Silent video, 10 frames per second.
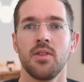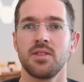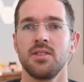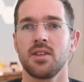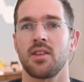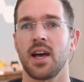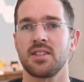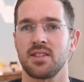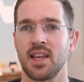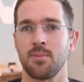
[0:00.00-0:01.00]
This is a
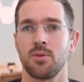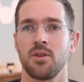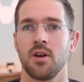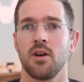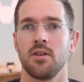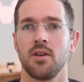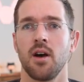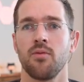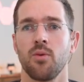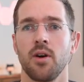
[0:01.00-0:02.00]
classic example
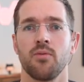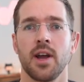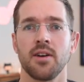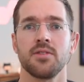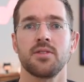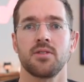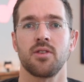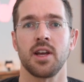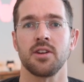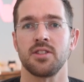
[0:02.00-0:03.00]
of what Rails
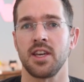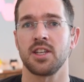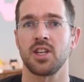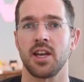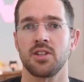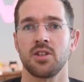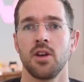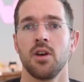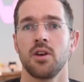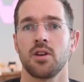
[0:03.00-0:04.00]
creator DHH
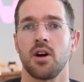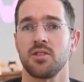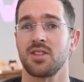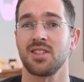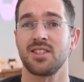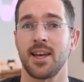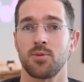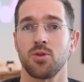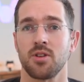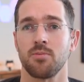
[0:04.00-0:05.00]
calls
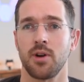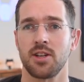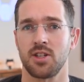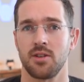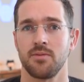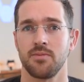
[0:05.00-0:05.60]
conceptual compression.